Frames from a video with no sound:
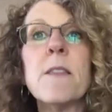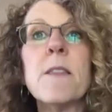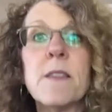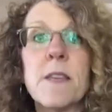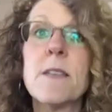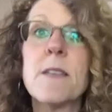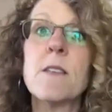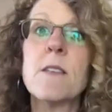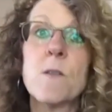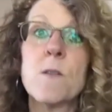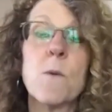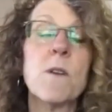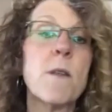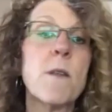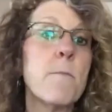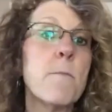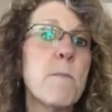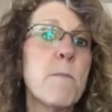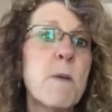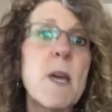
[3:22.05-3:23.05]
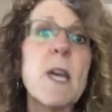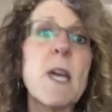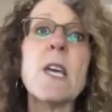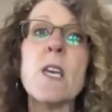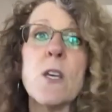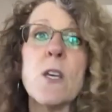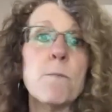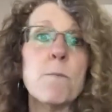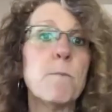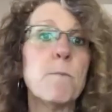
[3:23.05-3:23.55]
This is one of
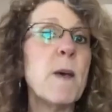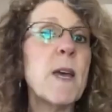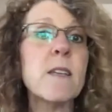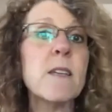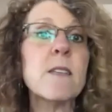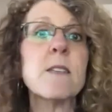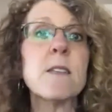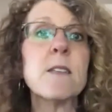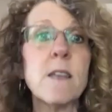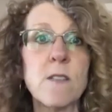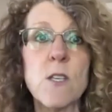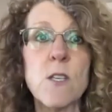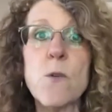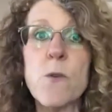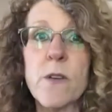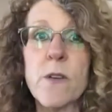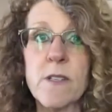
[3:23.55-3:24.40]
the biggest things that you